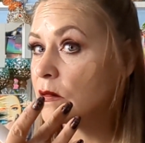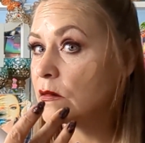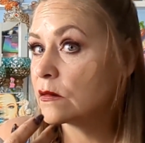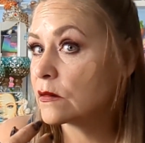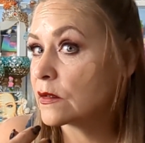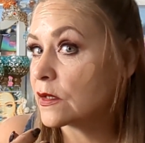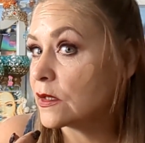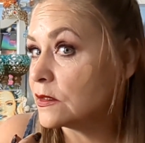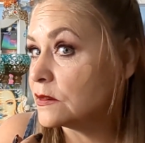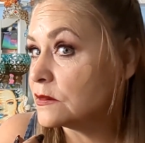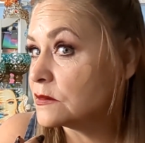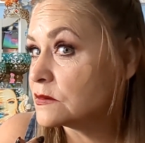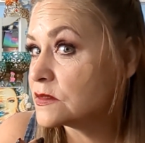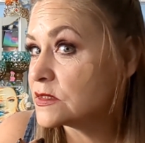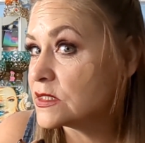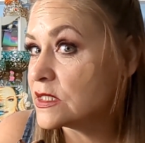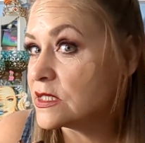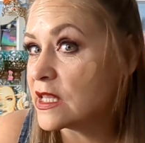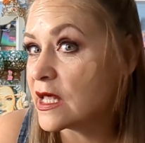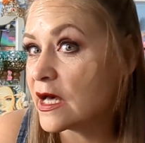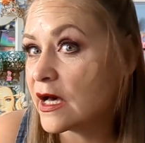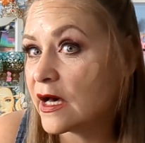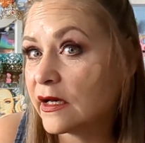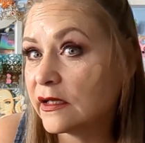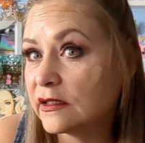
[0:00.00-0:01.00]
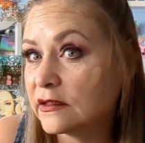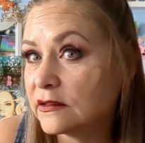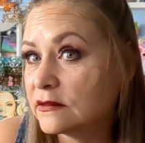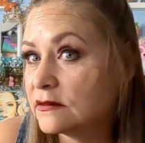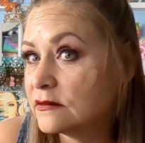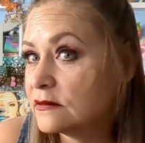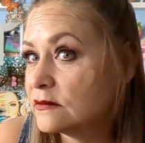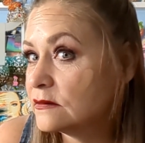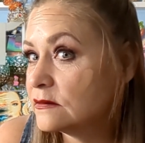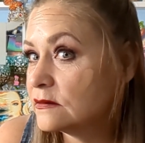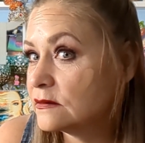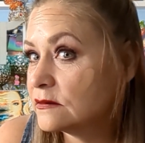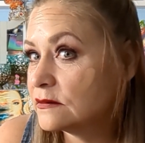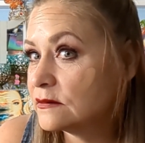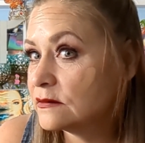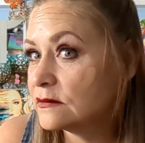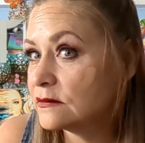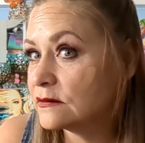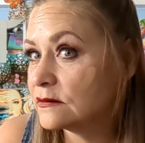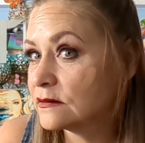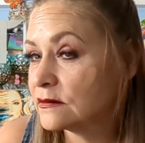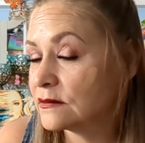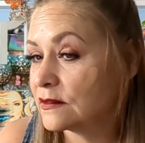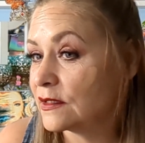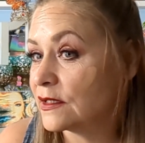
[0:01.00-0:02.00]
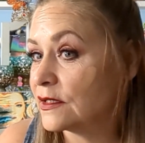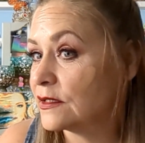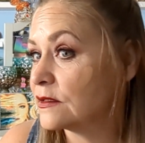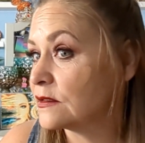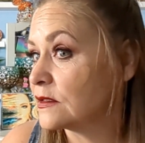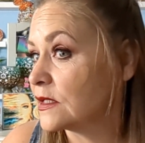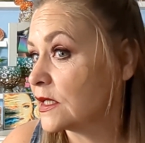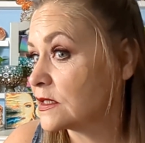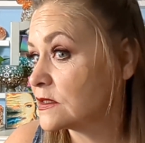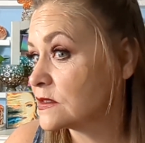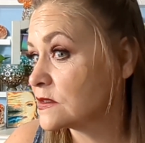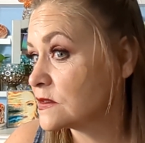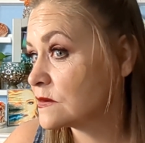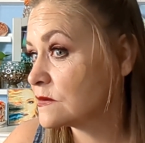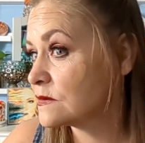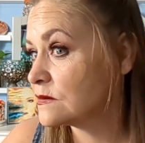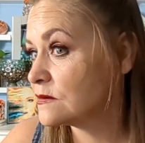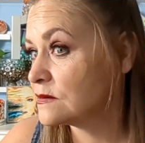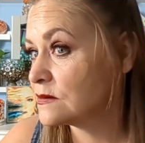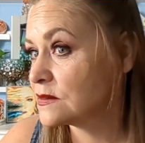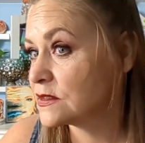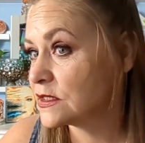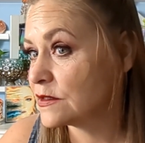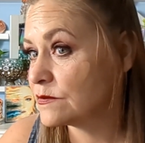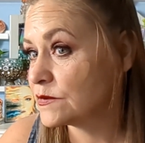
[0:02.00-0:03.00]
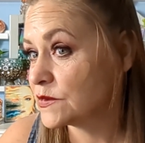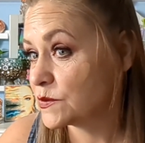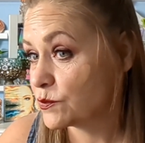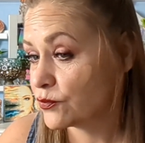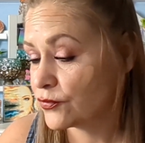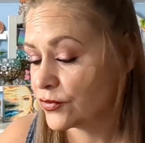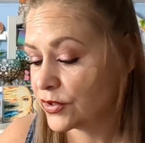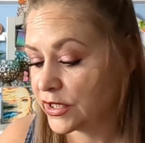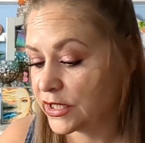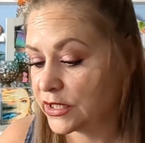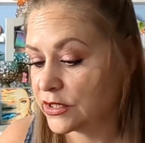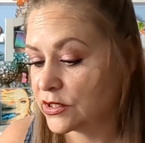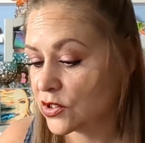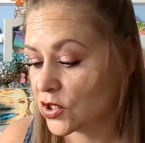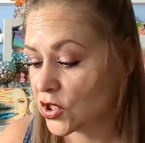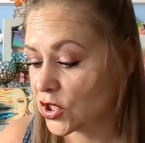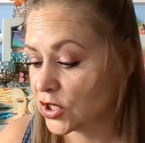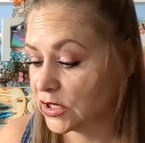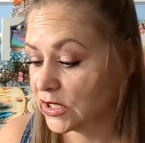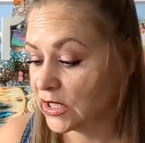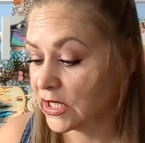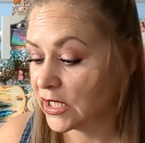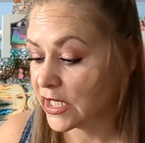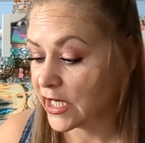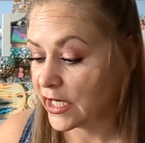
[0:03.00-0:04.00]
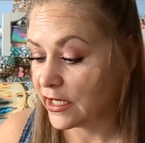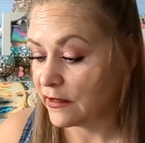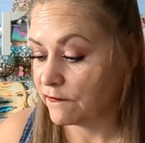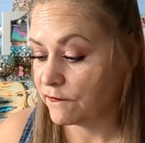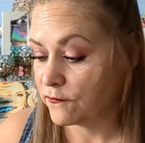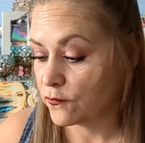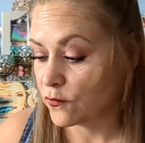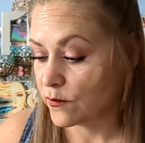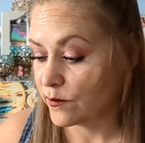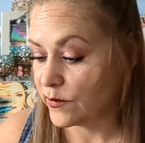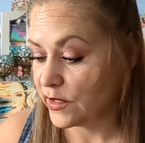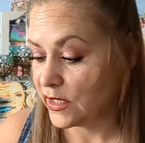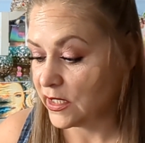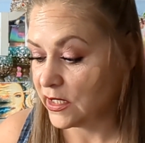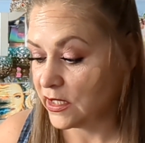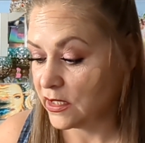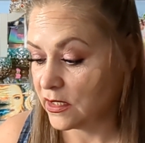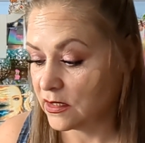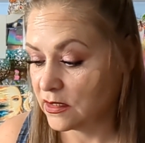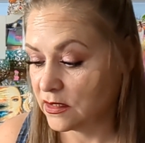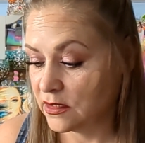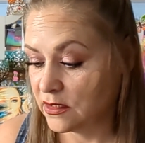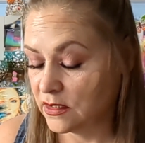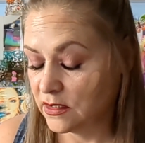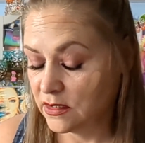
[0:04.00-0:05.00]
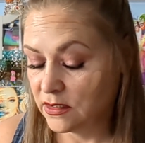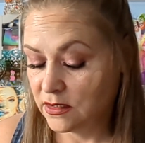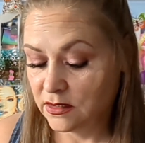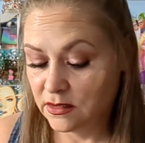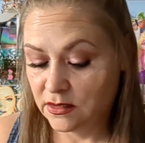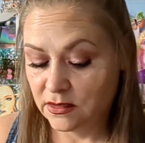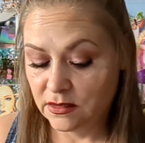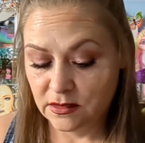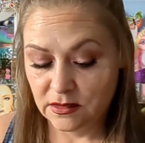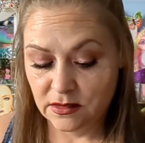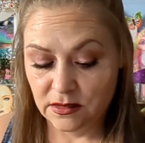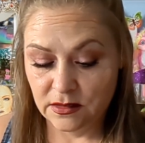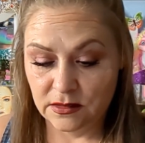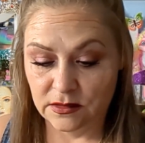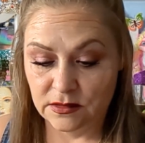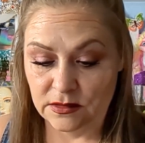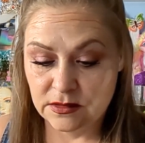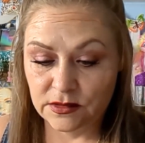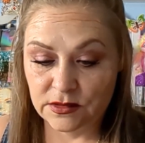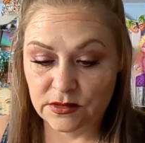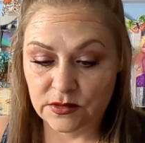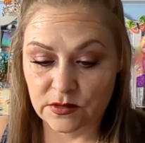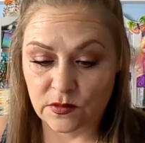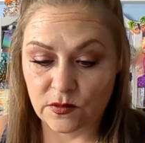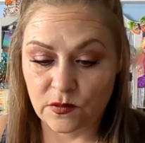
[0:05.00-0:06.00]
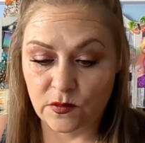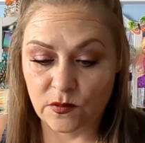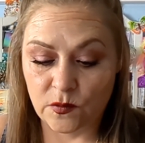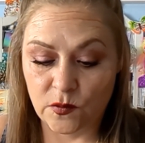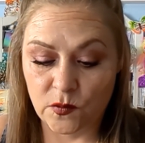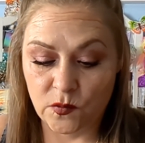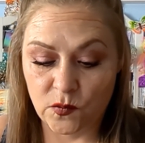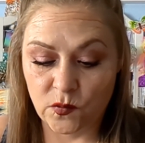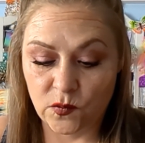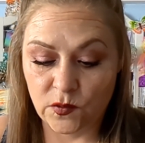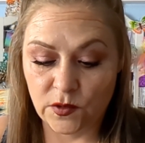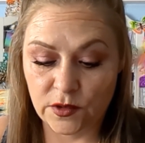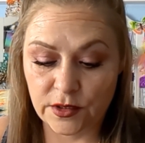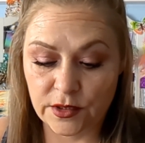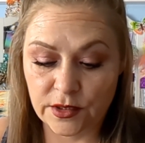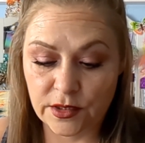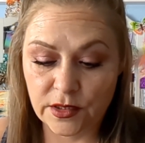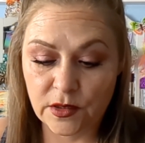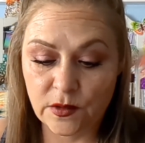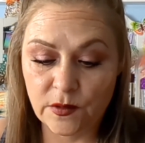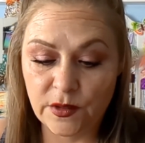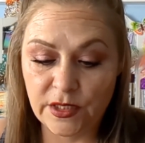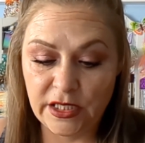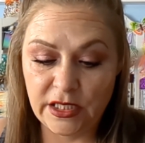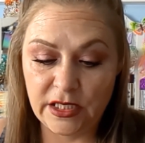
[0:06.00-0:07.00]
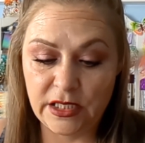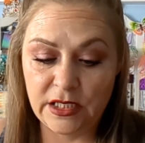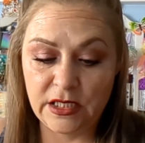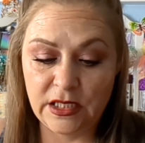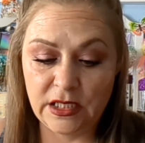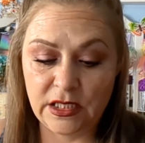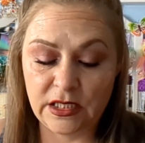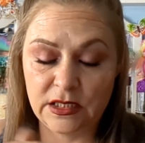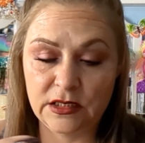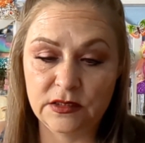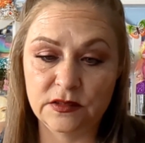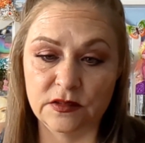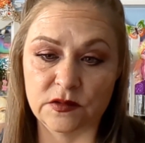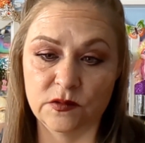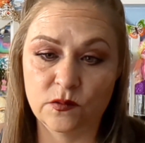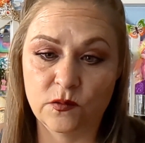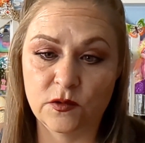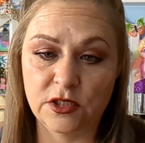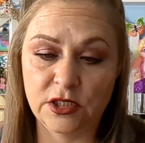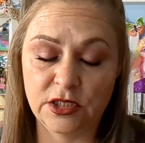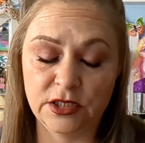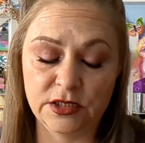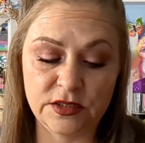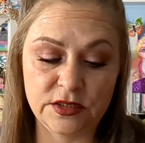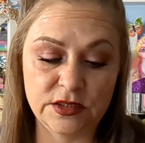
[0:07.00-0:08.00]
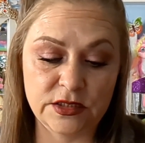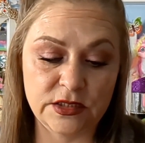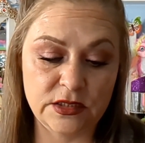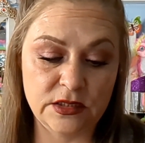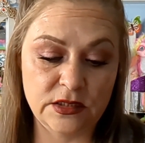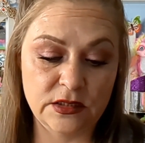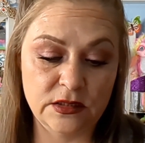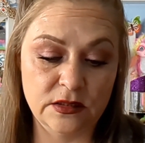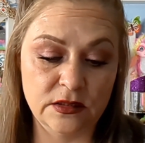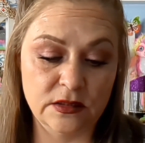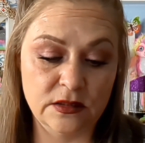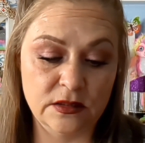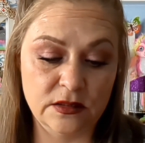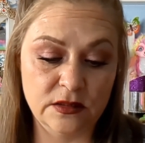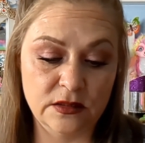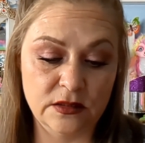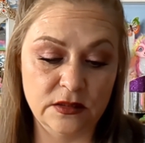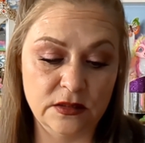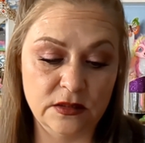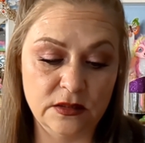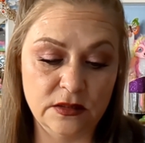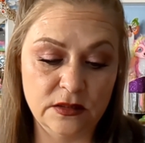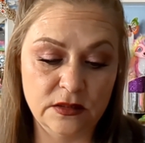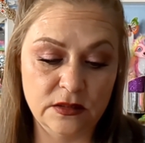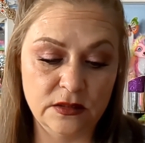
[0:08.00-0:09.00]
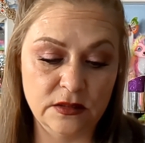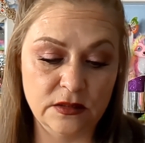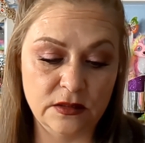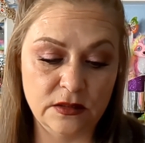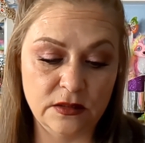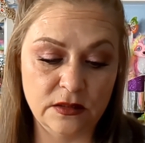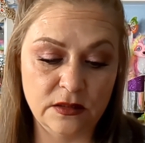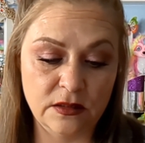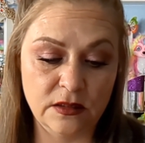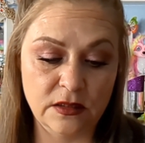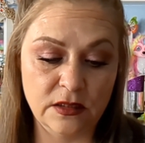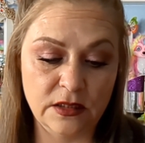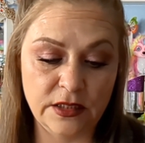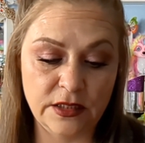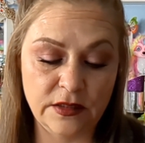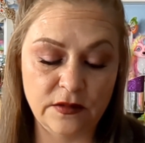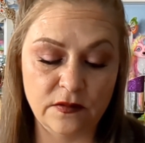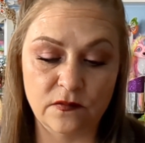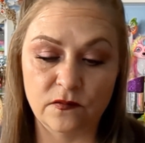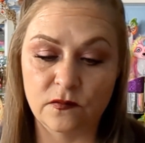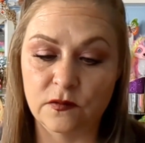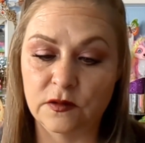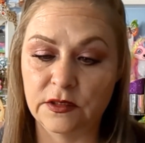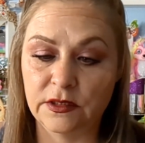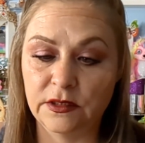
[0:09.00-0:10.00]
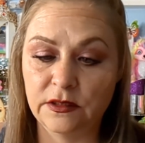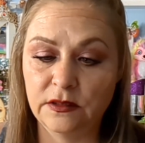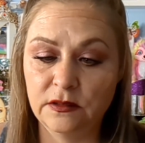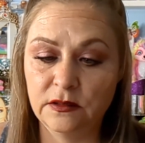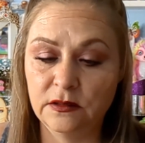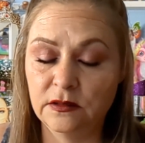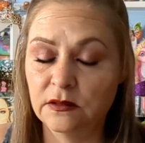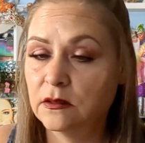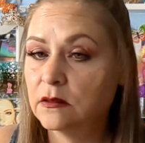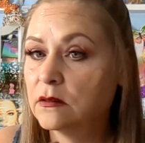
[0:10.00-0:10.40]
Okay, you see that? That seems pretty darn light for me. So we're going to go ahead and swatch our other one.